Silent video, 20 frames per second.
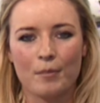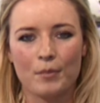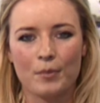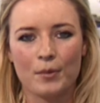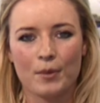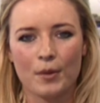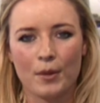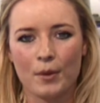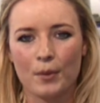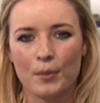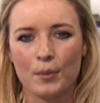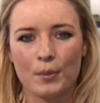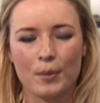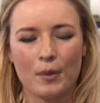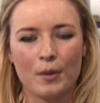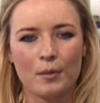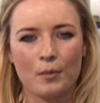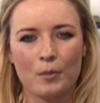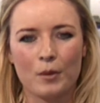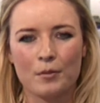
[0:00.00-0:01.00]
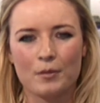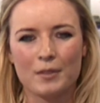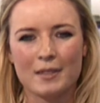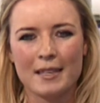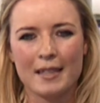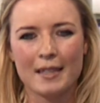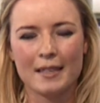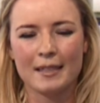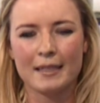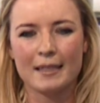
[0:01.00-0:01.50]
So we're
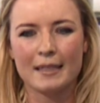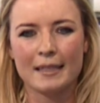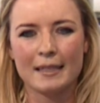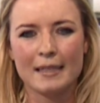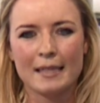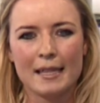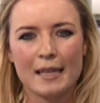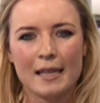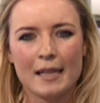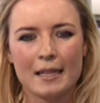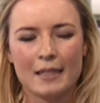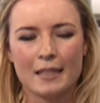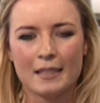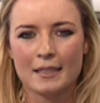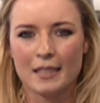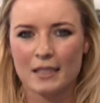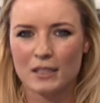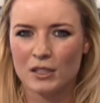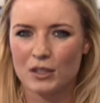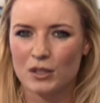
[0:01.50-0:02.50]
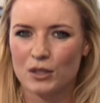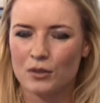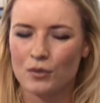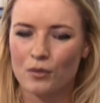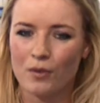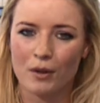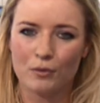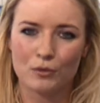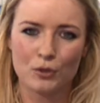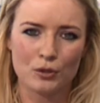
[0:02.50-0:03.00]
seeing consensus is
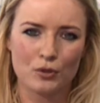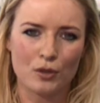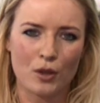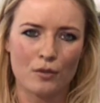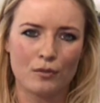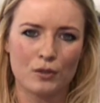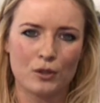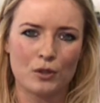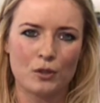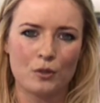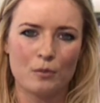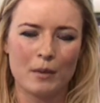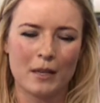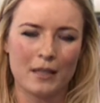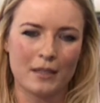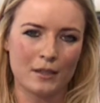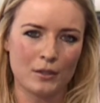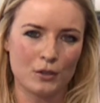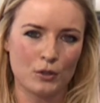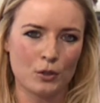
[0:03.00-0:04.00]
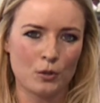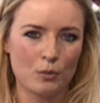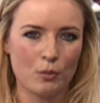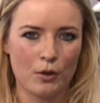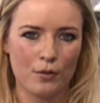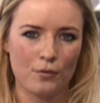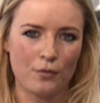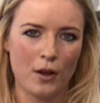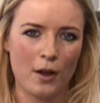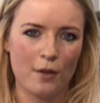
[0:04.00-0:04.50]
around just over 2 billion,
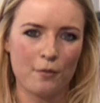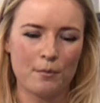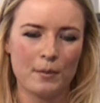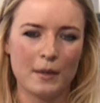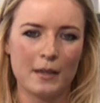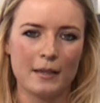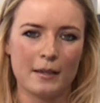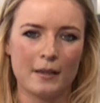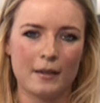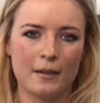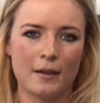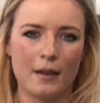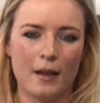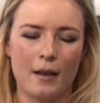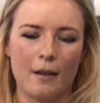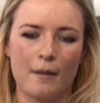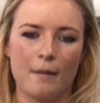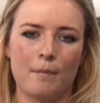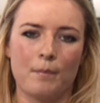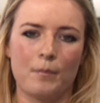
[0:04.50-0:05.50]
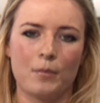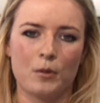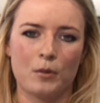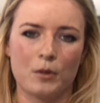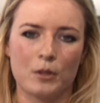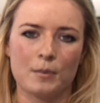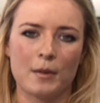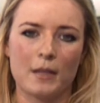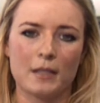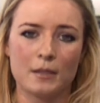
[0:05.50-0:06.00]
2.5 billion that we're
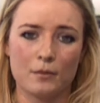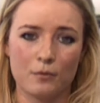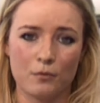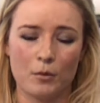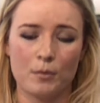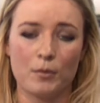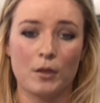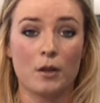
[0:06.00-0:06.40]
expecting